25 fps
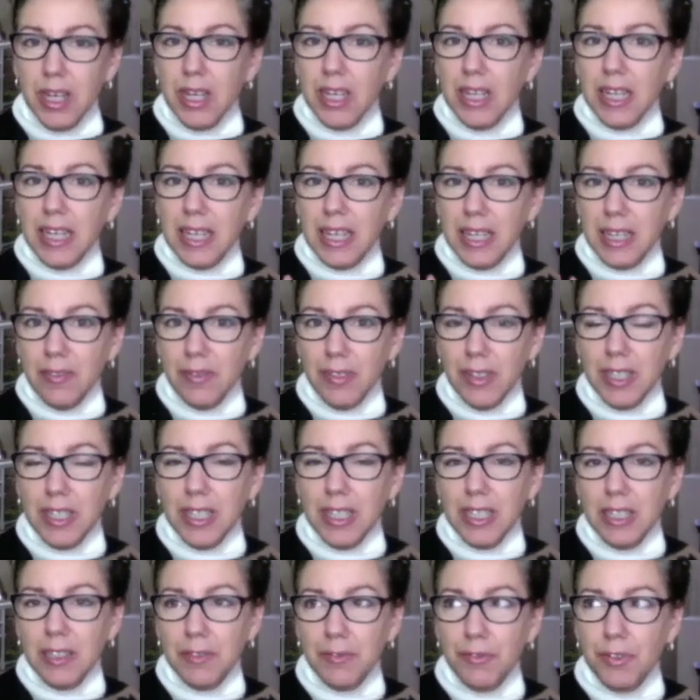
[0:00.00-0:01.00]
Even
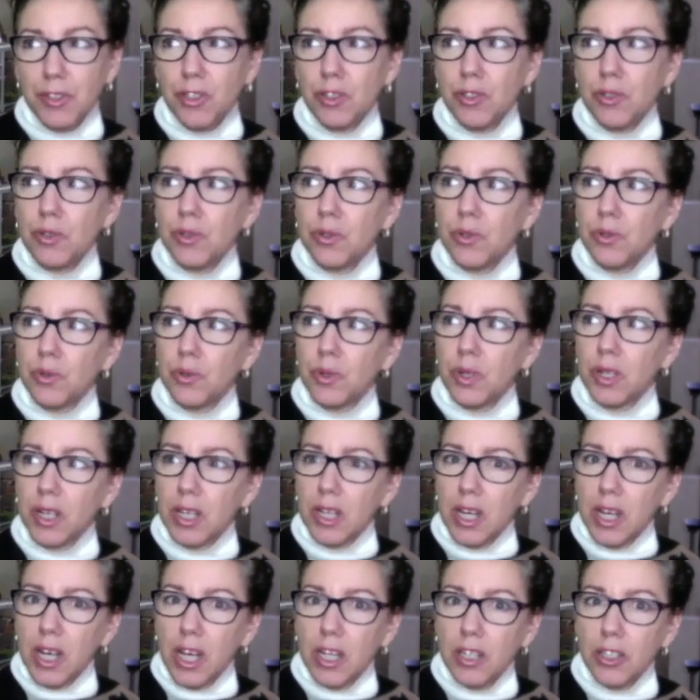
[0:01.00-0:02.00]
if you
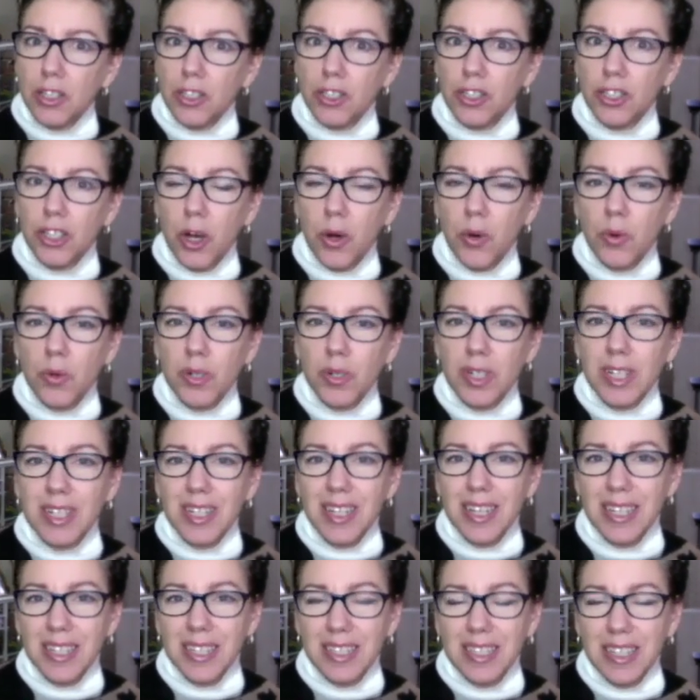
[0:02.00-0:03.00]
don't
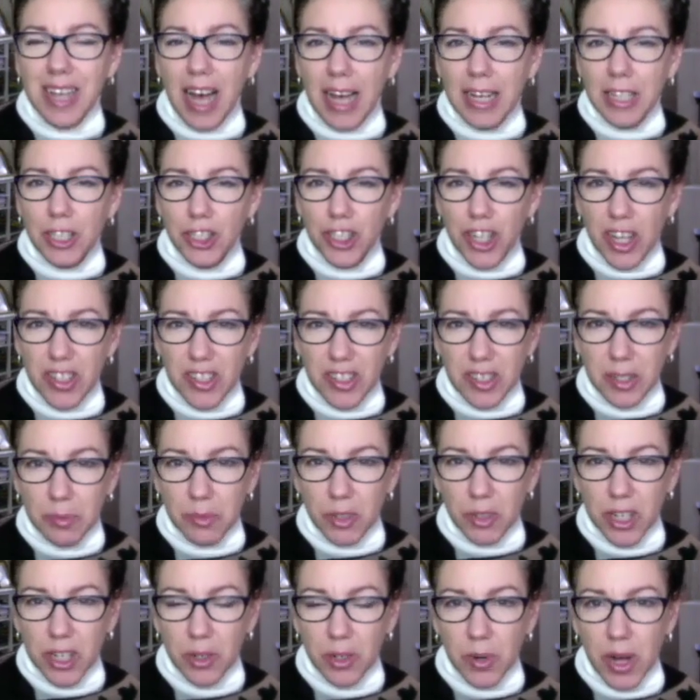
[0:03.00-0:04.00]
digest them
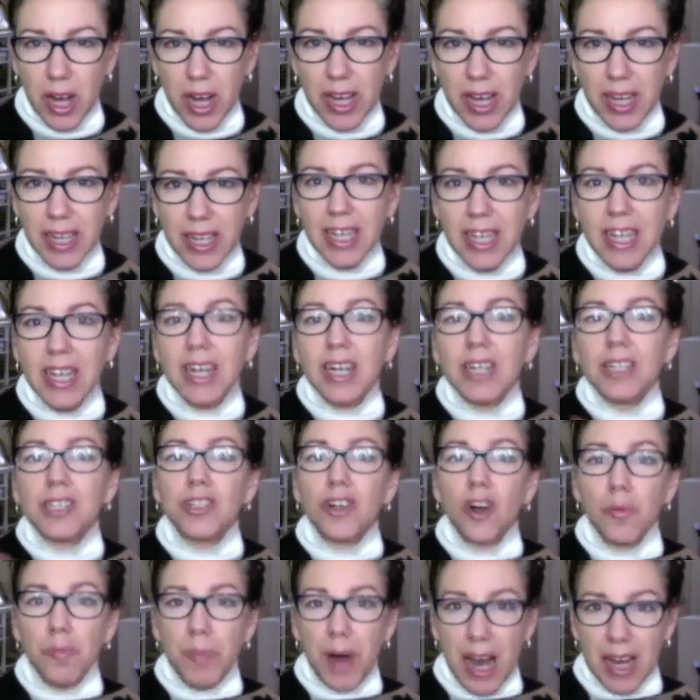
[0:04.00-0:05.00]
right away, go
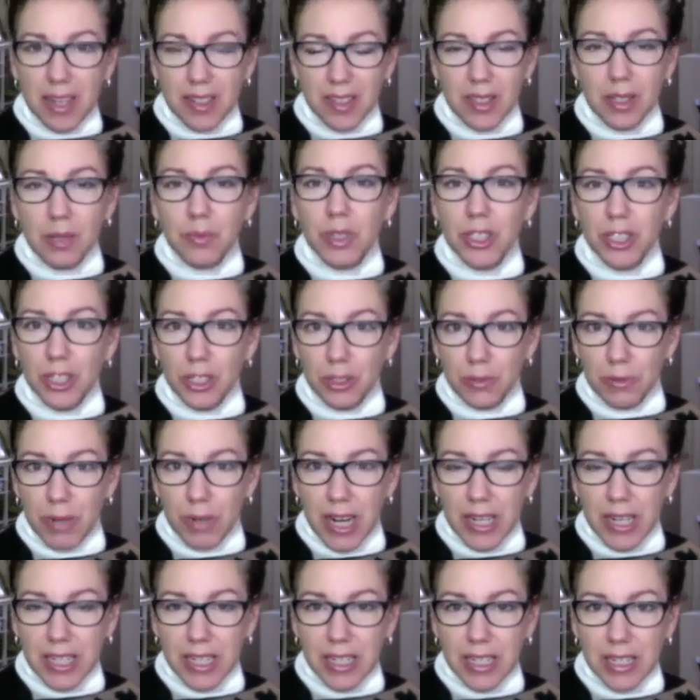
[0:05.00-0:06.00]
back to them when you're
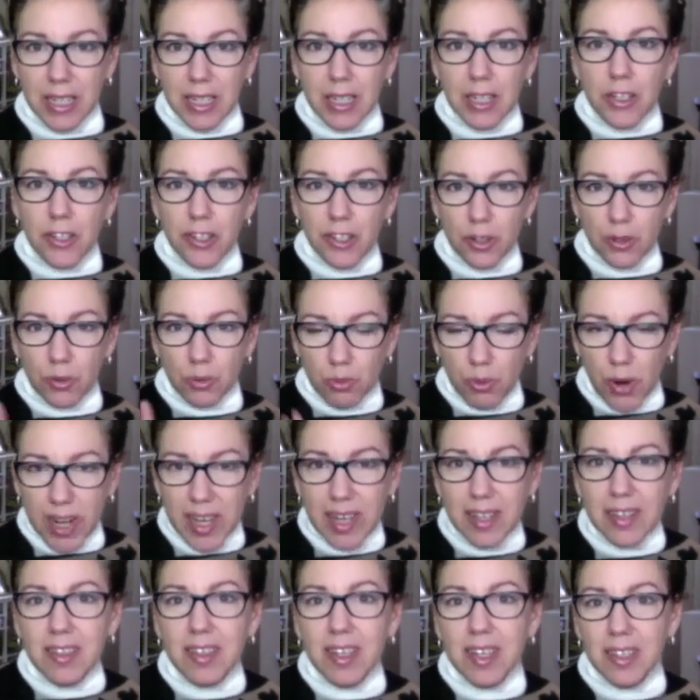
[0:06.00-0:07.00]
ready. So write
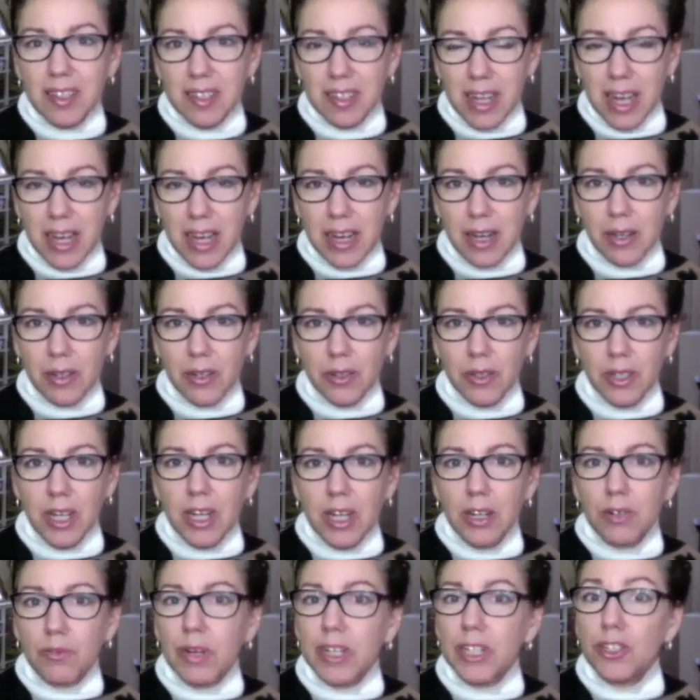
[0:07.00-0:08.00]
things down,
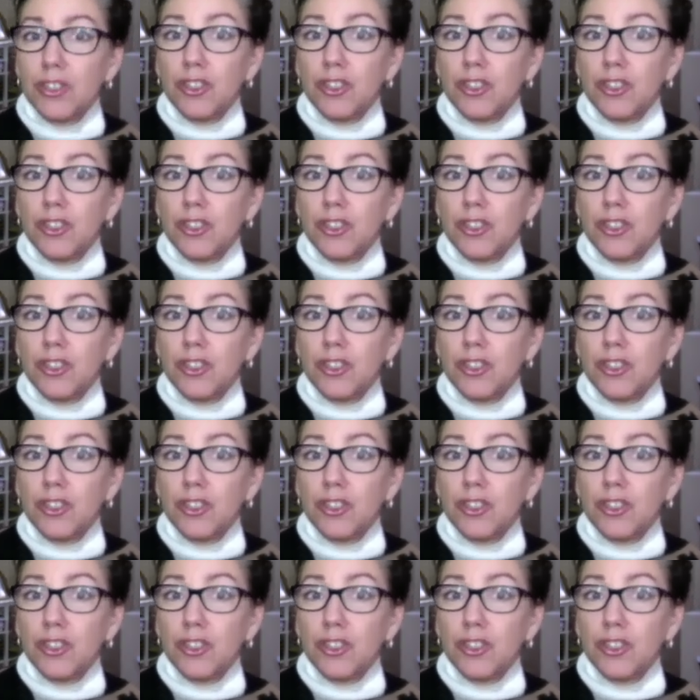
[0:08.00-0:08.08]
write your